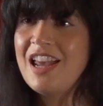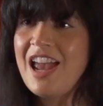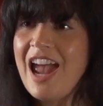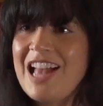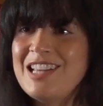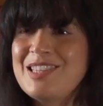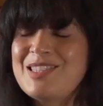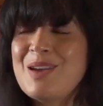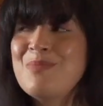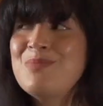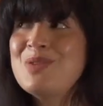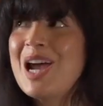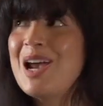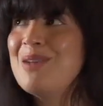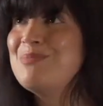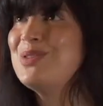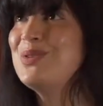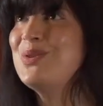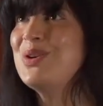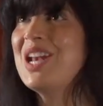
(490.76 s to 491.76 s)
And
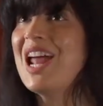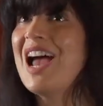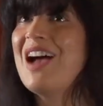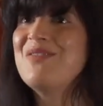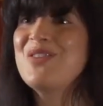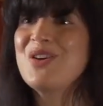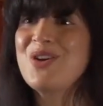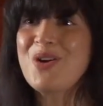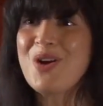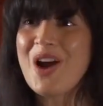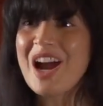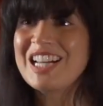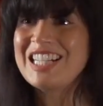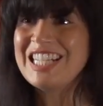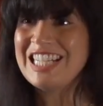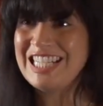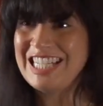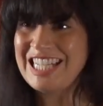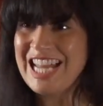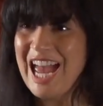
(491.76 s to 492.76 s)
sometimes you can have the correct
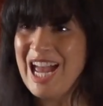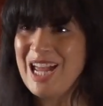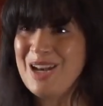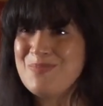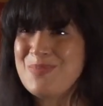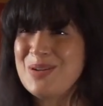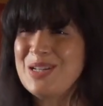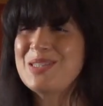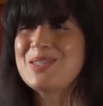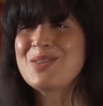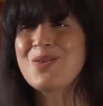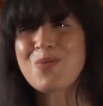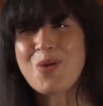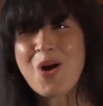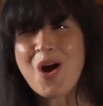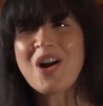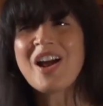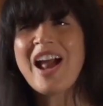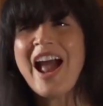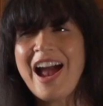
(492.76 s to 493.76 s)
intent, but it's the
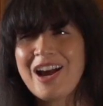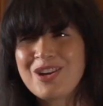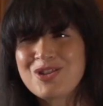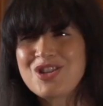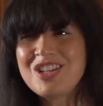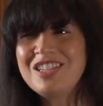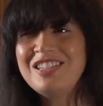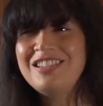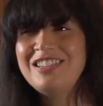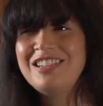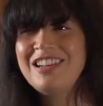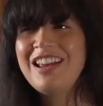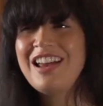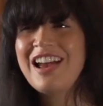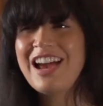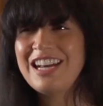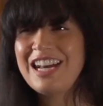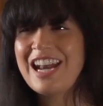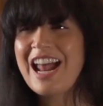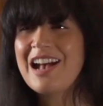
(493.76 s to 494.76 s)
wrong action
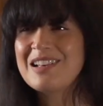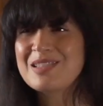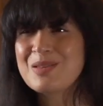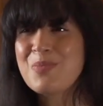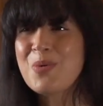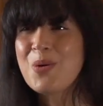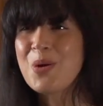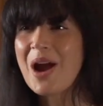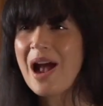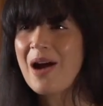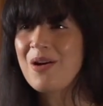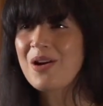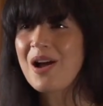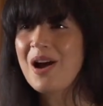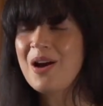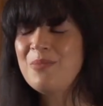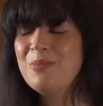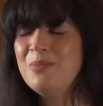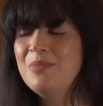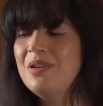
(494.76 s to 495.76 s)
and it has a poor
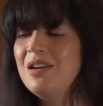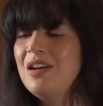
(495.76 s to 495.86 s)
outcome.